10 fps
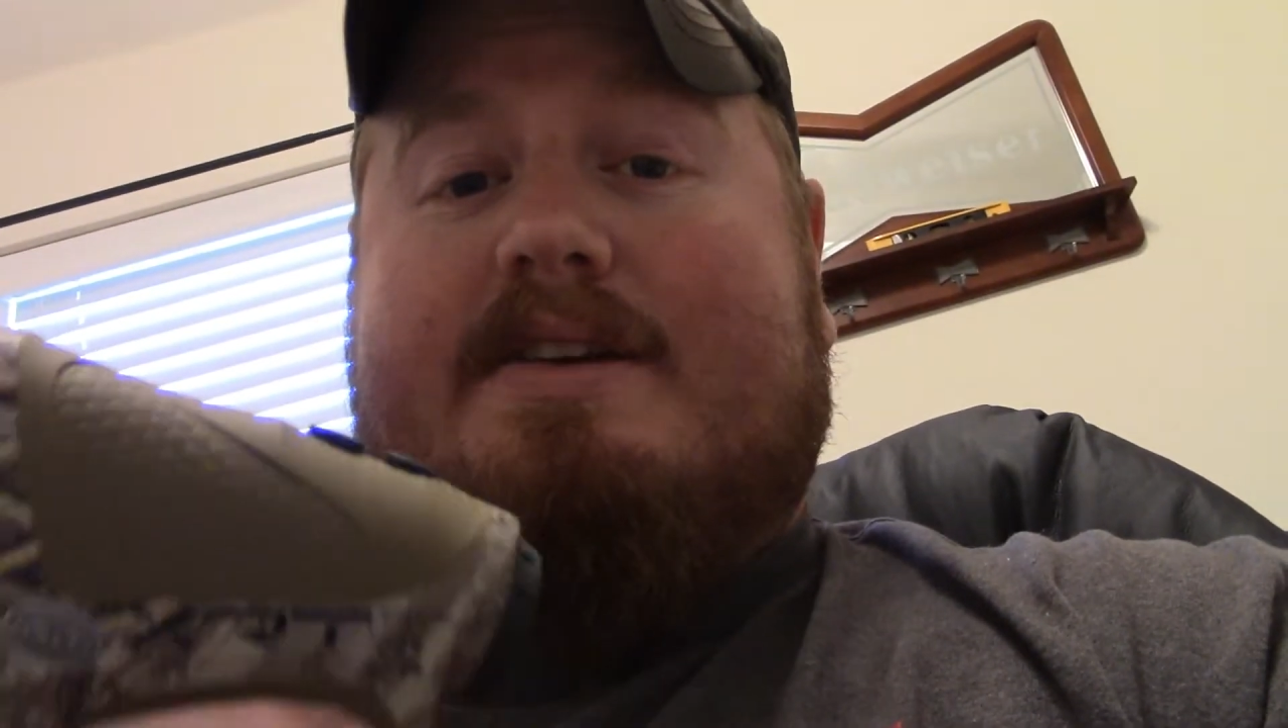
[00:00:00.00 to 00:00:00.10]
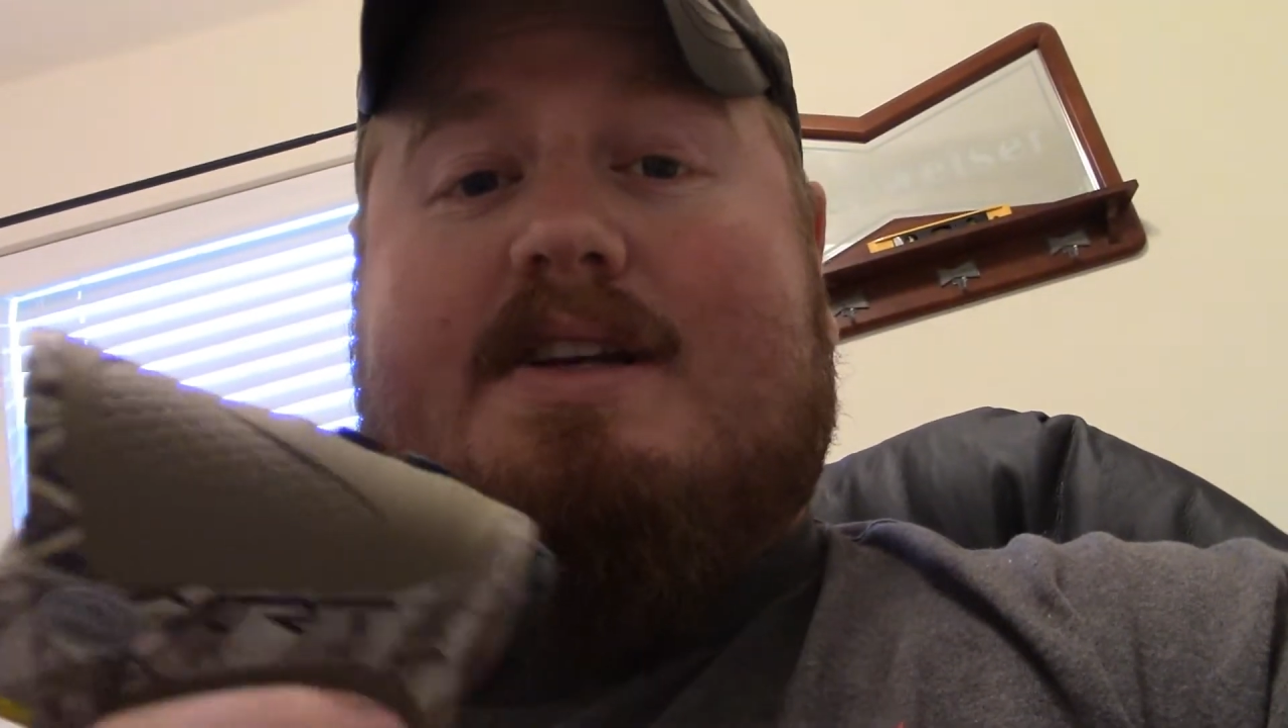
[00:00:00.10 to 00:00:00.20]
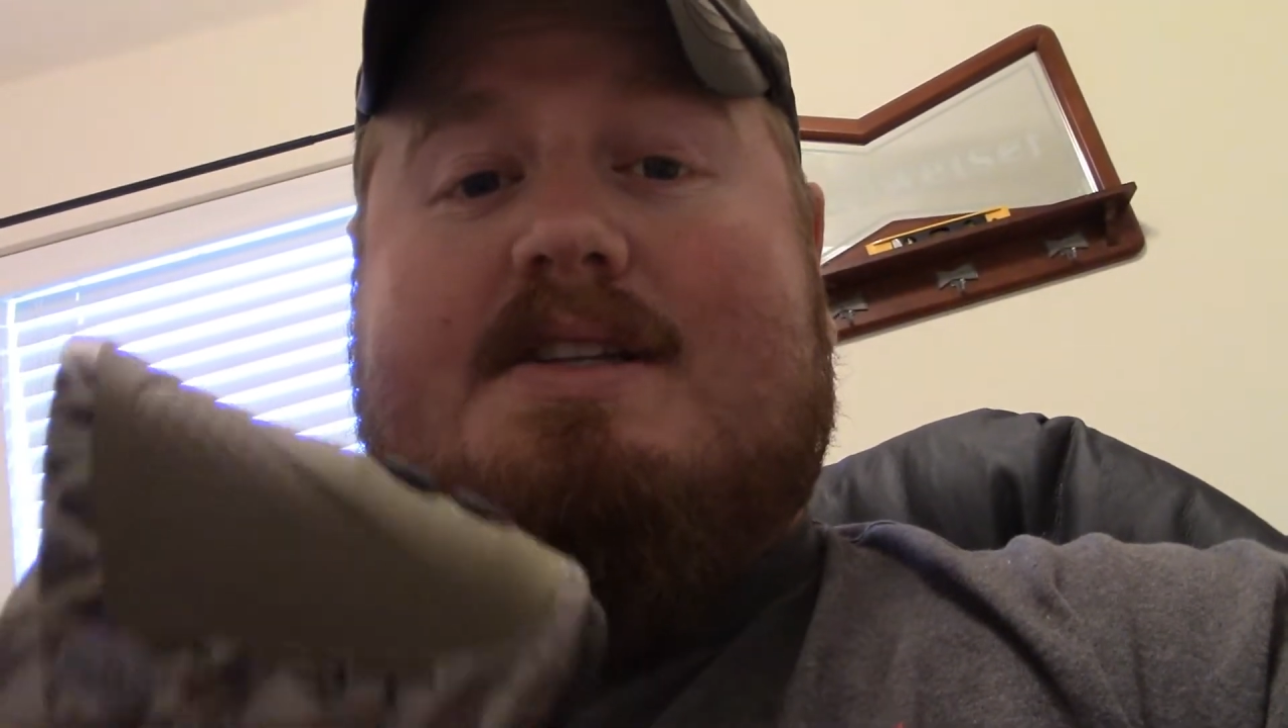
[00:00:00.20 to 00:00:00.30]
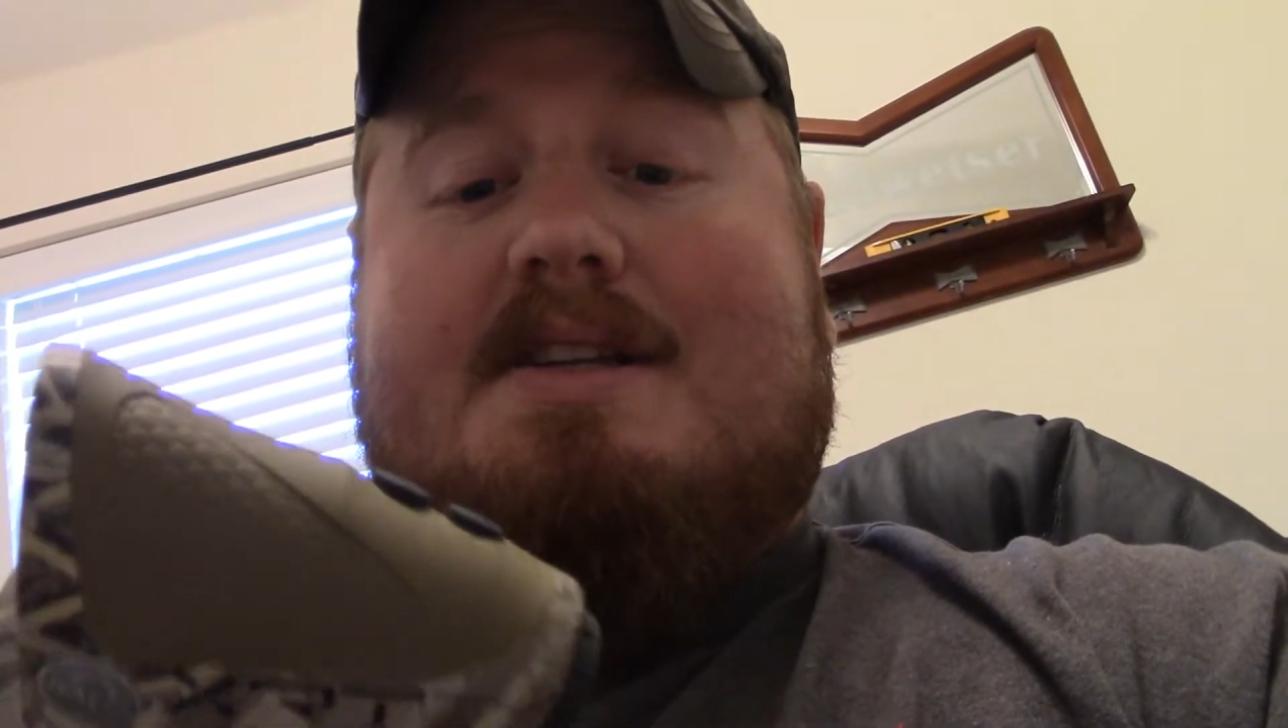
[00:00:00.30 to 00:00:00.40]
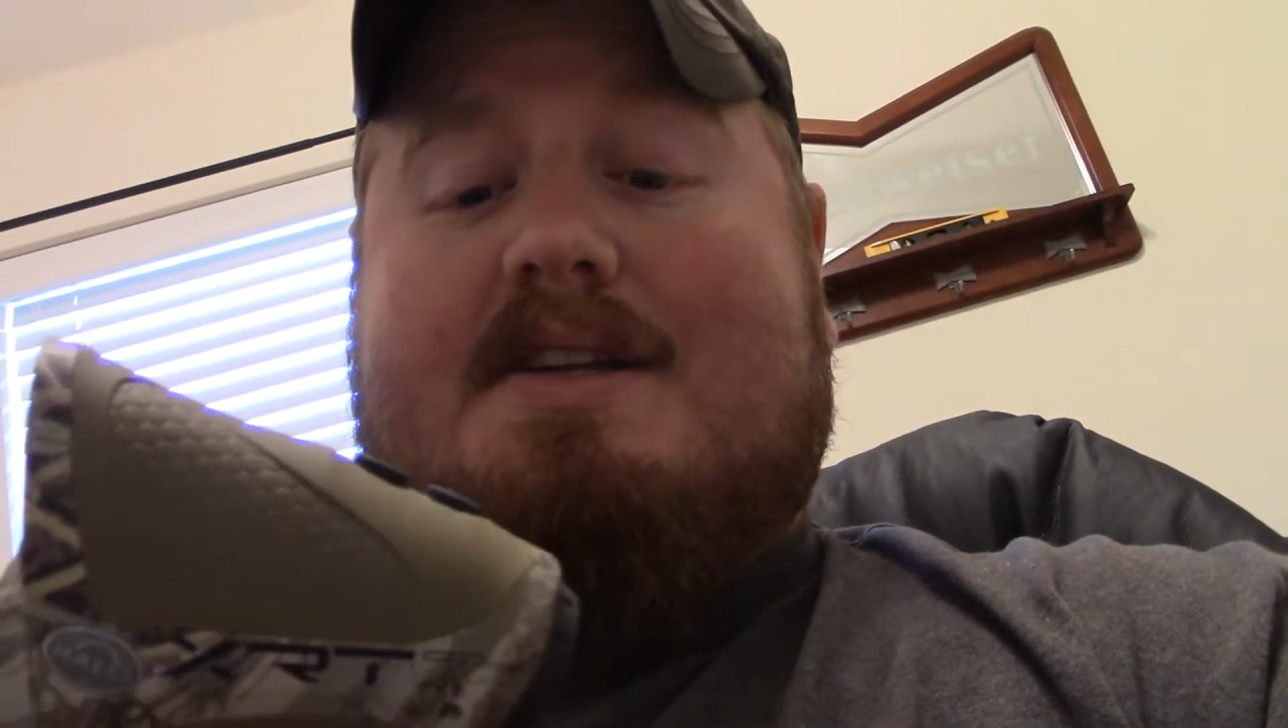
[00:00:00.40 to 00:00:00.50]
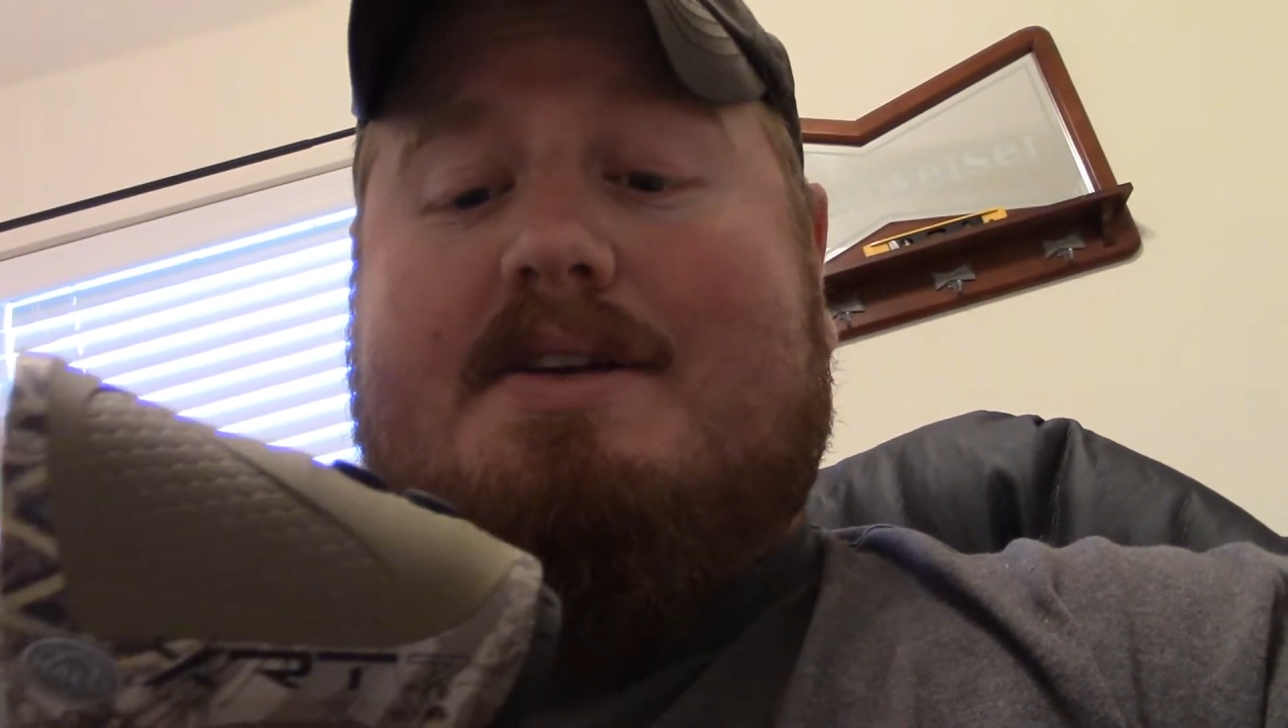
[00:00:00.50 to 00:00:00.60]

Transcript: They're easy to